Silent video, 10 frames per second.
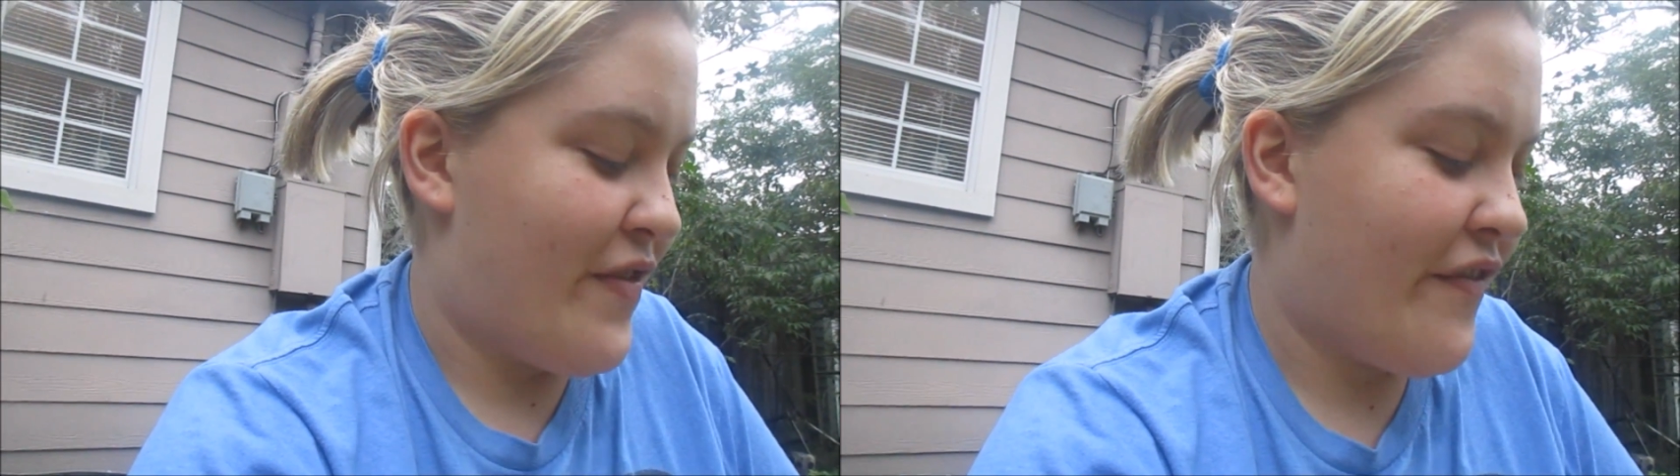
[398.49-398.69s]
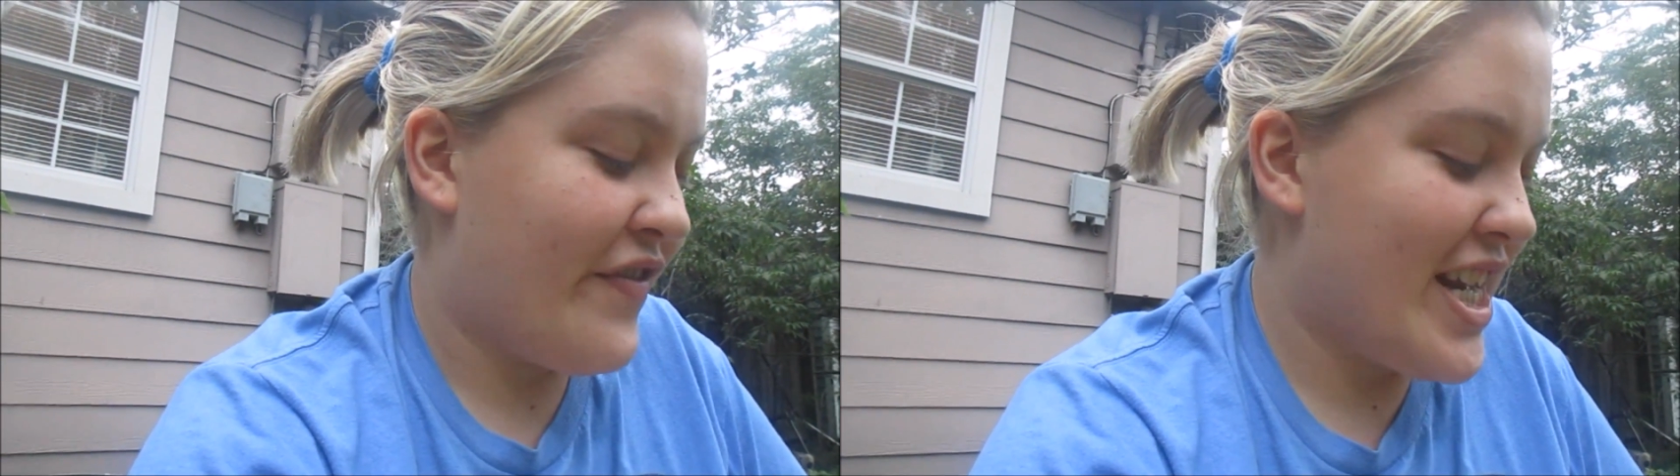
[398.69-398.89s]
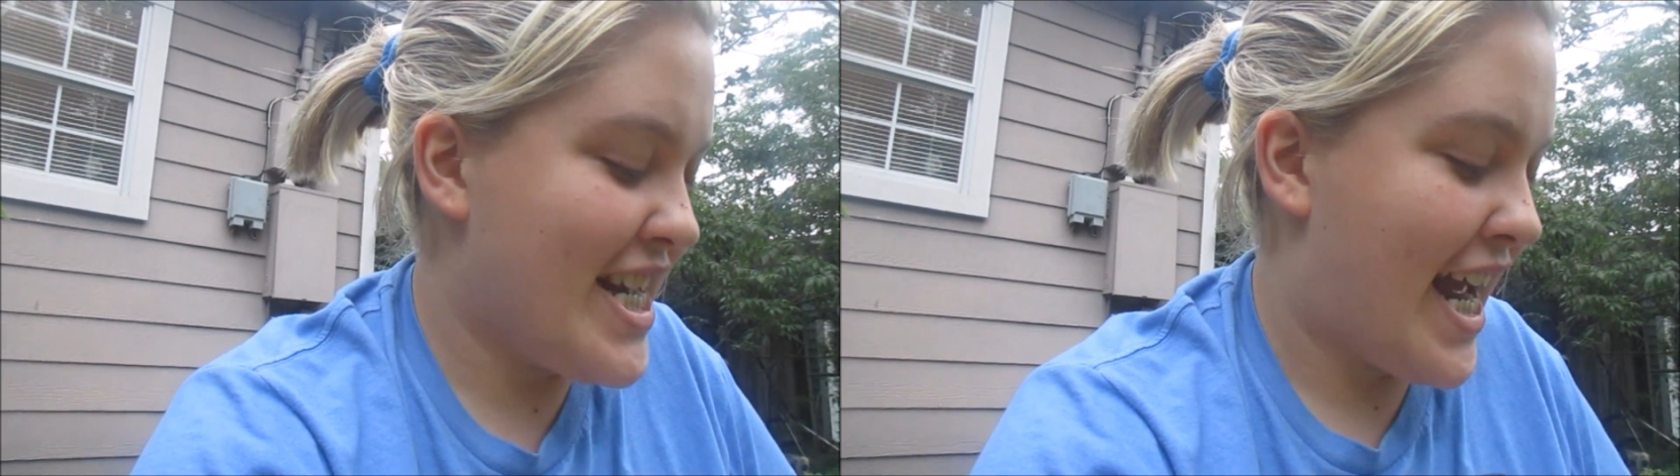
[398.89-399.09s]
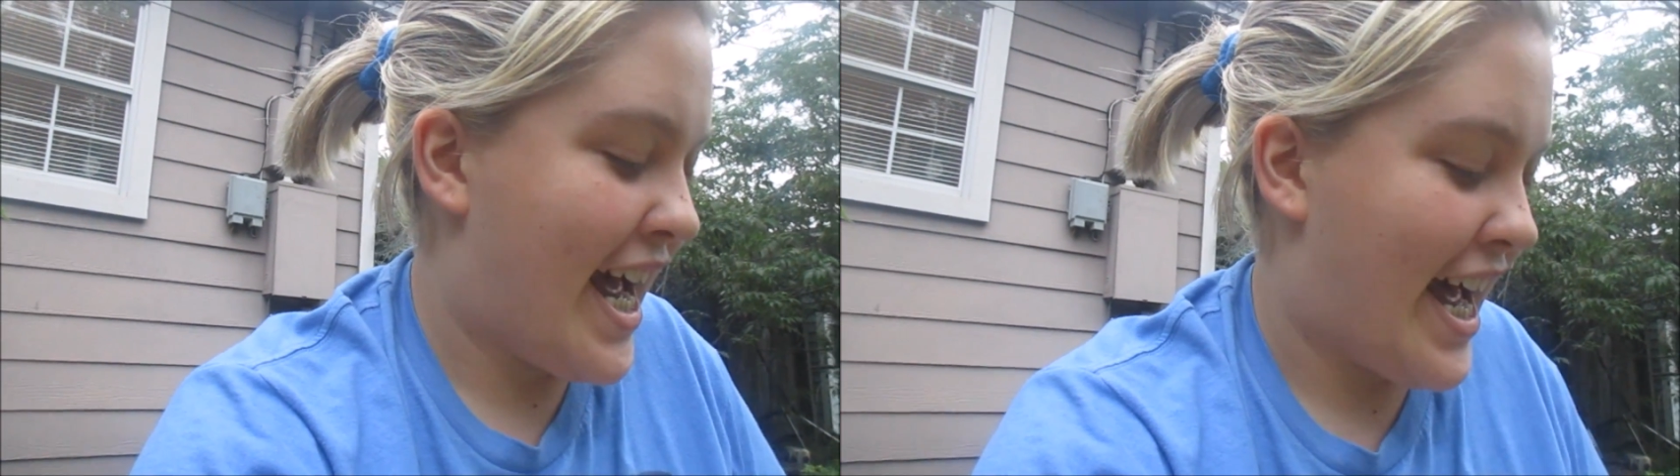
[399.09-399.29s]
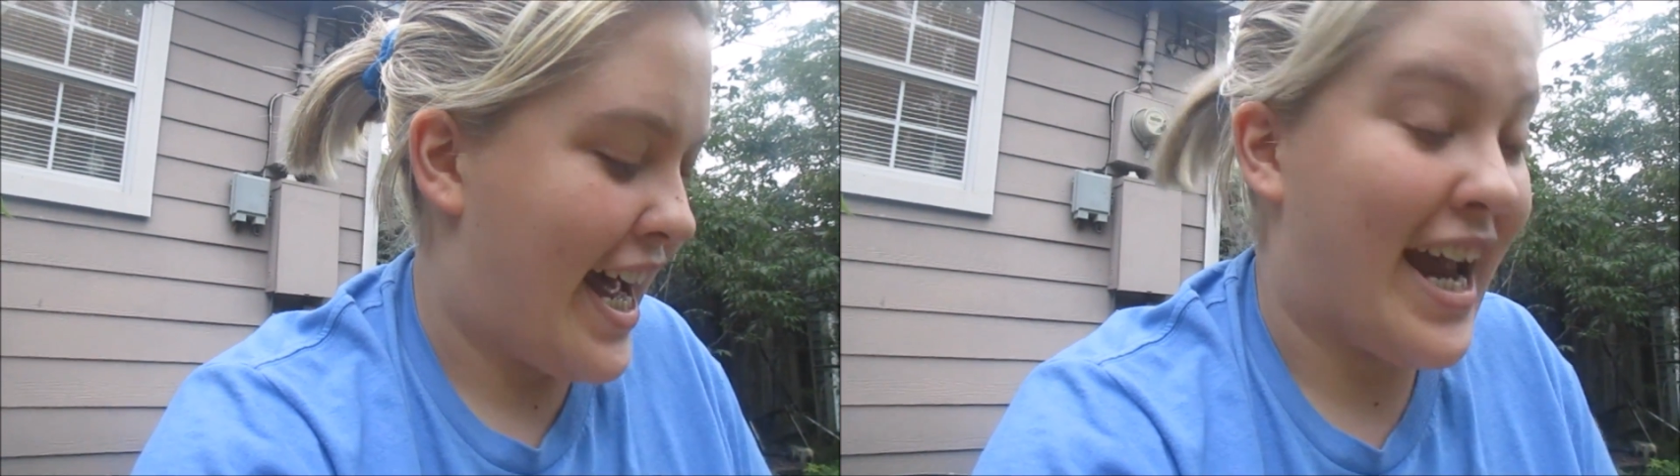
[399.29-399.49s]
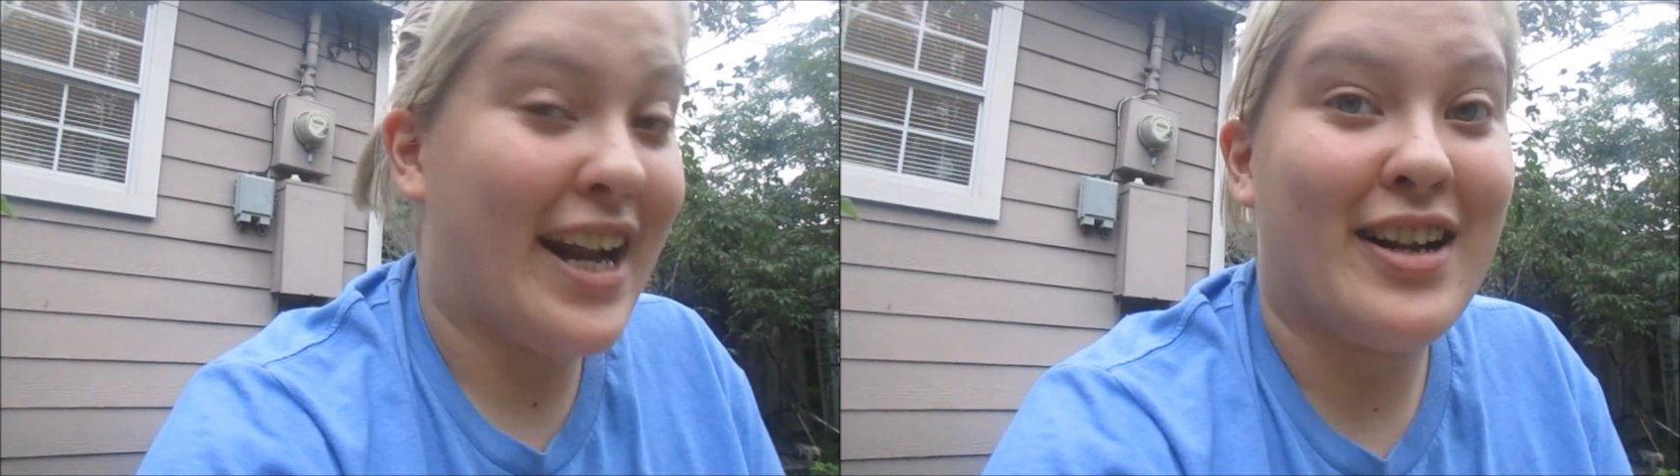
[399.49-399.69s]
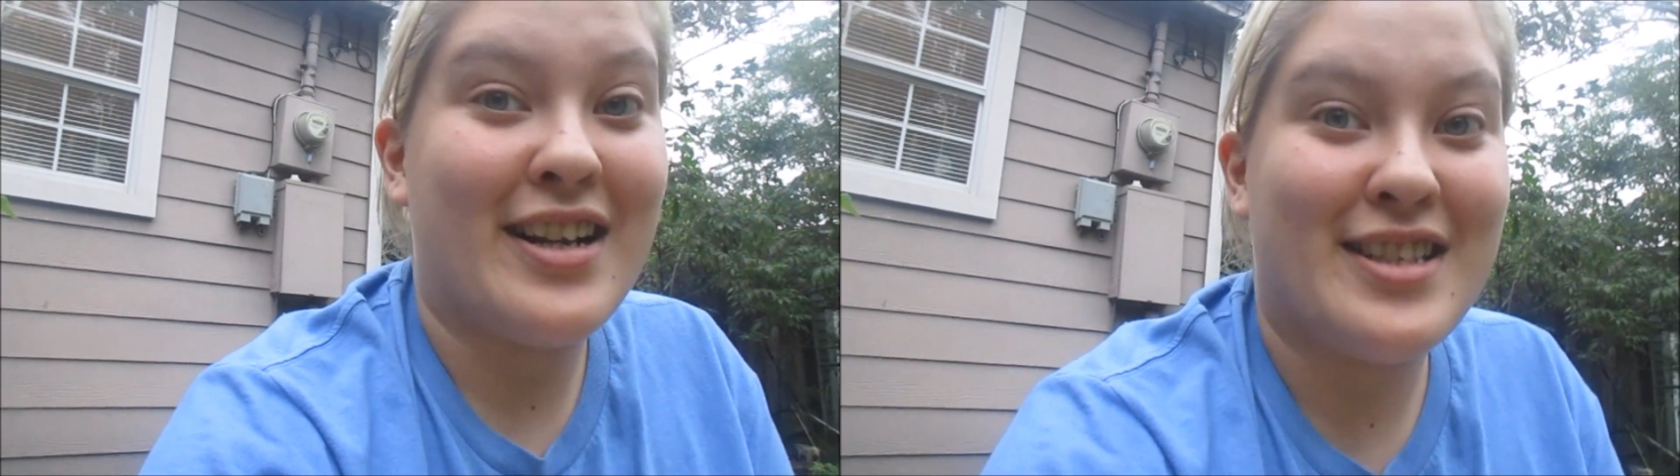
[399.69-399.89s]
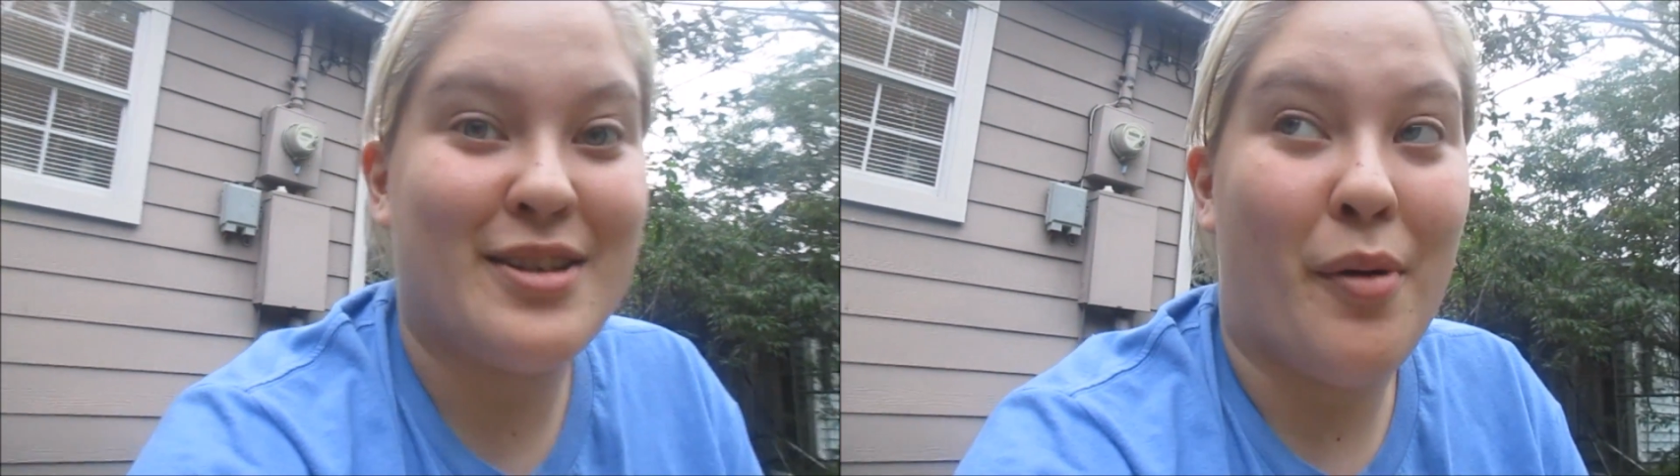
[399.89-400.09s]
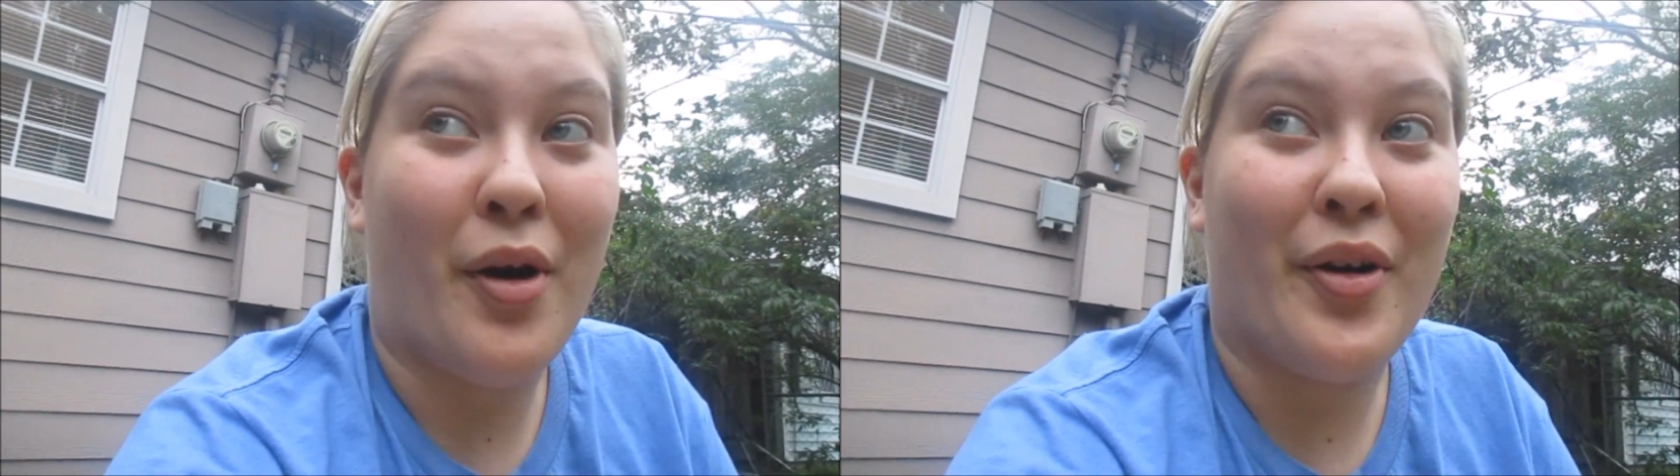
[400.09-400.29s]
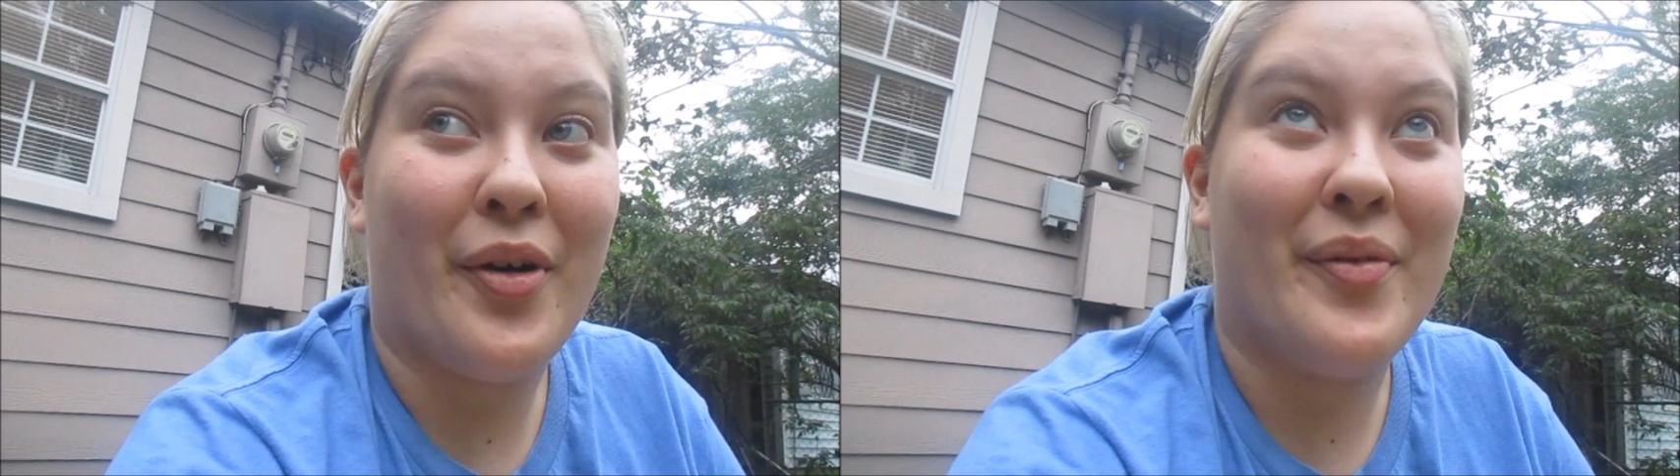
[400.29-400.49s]
59
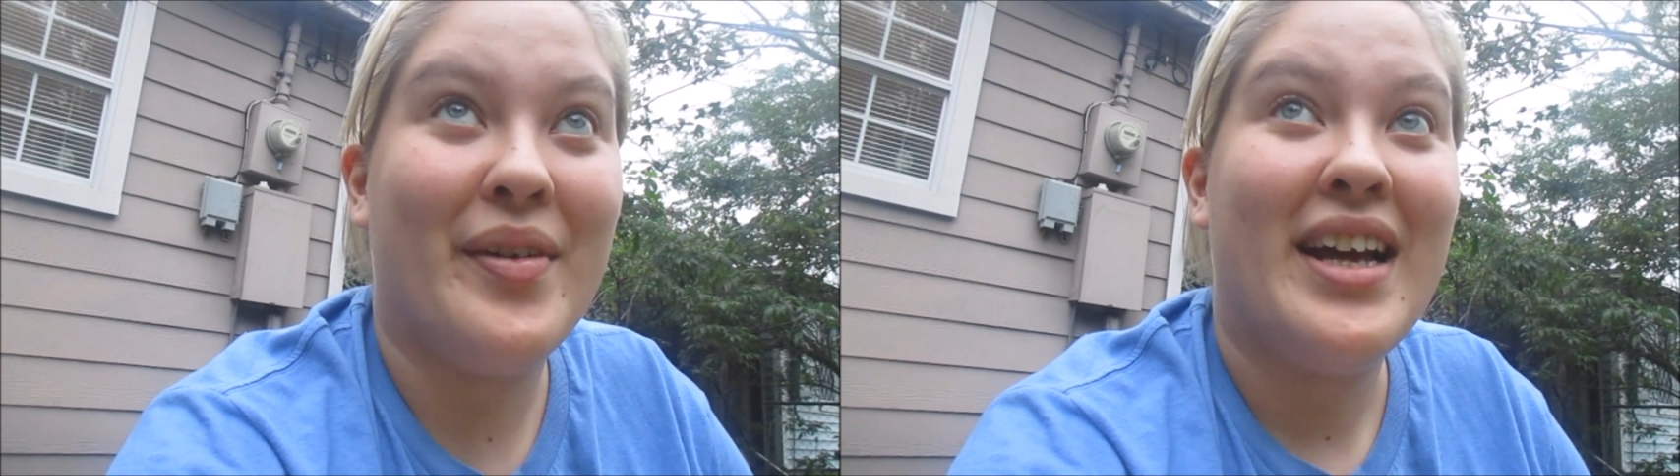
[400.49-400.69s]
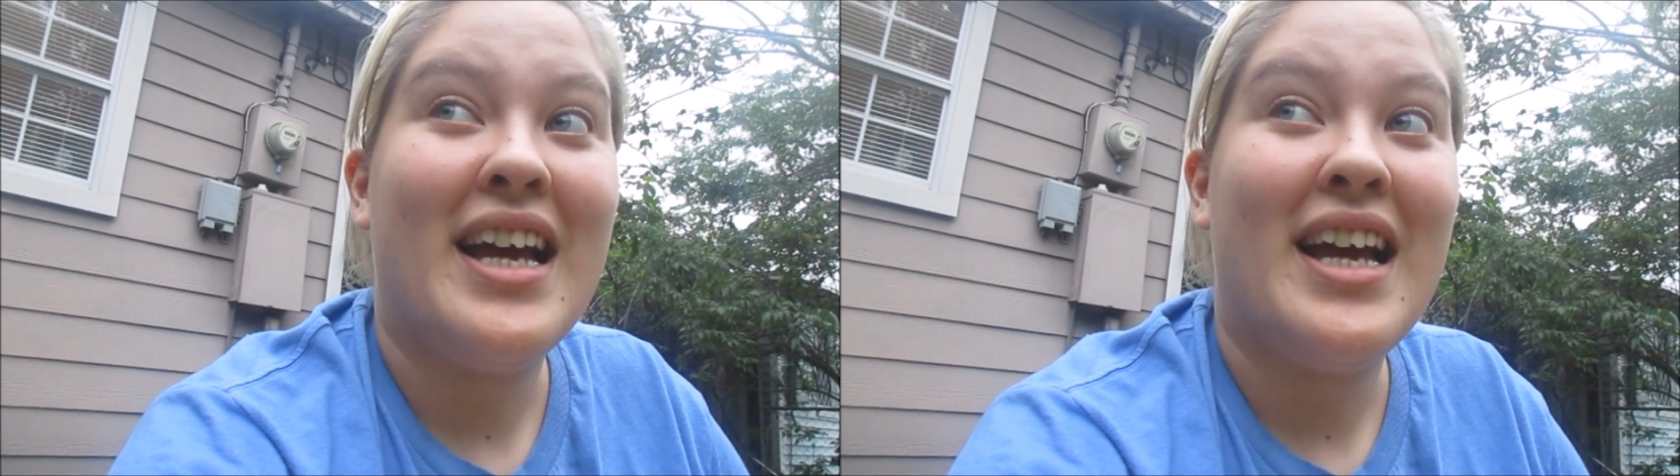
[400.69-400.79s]
tomorrow.